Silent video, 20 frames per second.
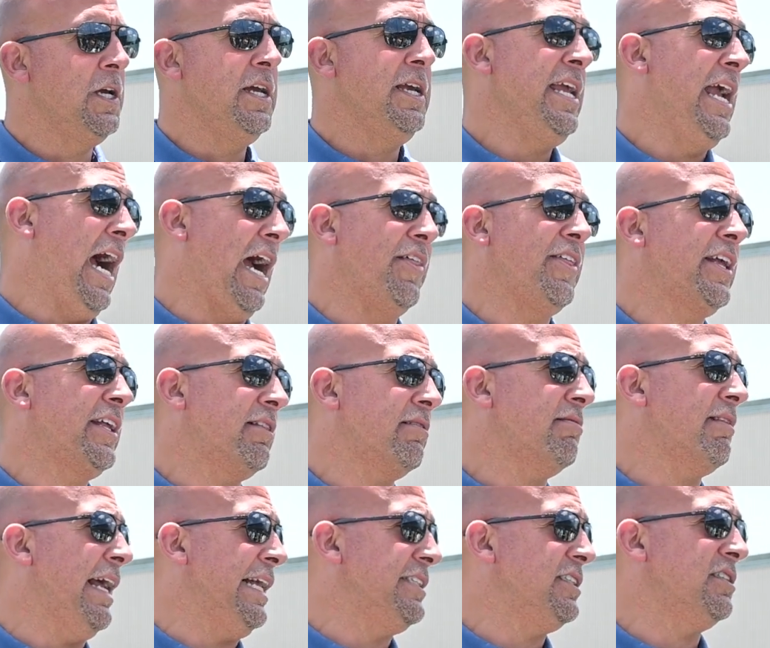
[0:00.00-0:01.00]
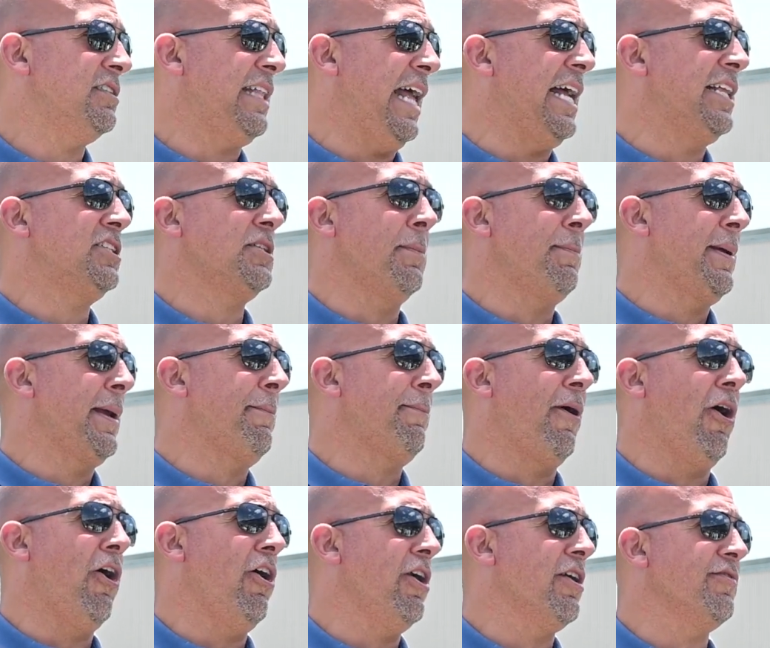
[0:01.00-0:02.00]
Yeah, I think that's a big
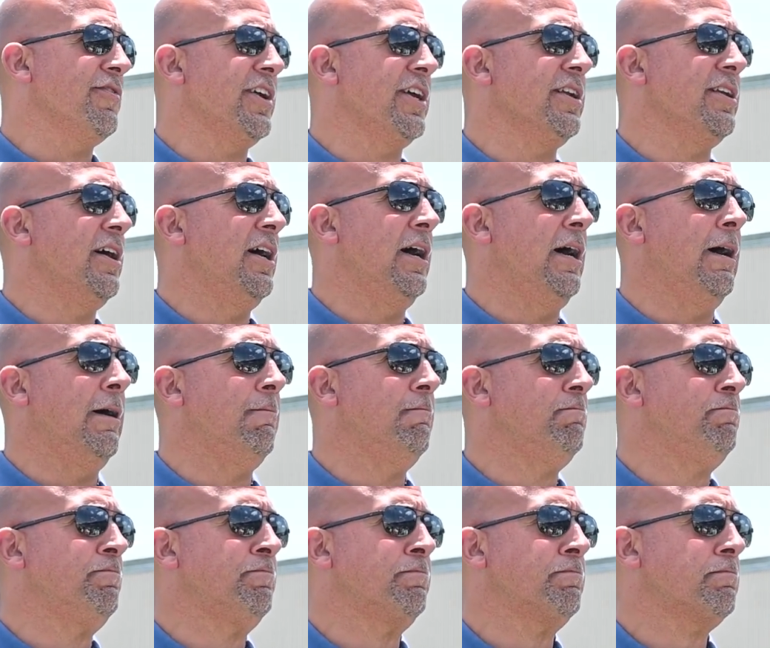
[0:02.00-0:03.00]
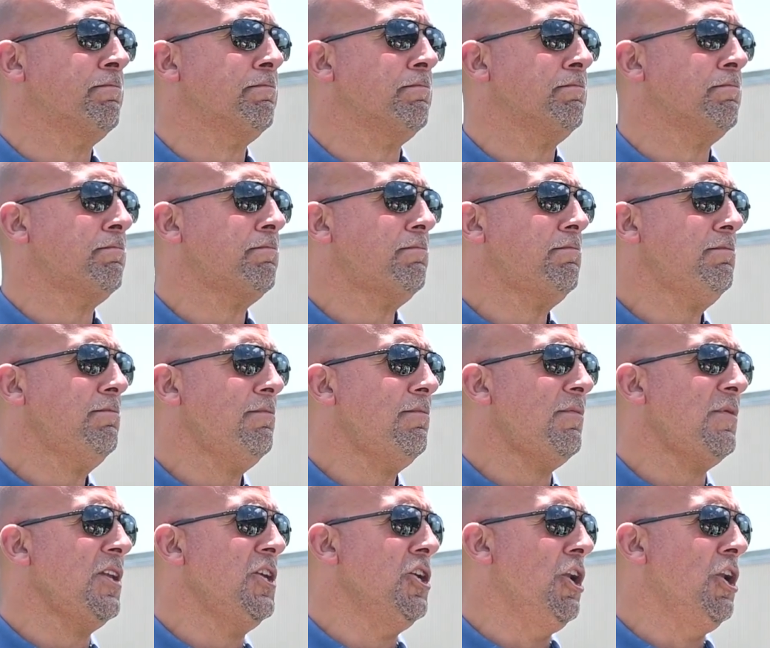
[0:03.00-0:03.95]
part of it.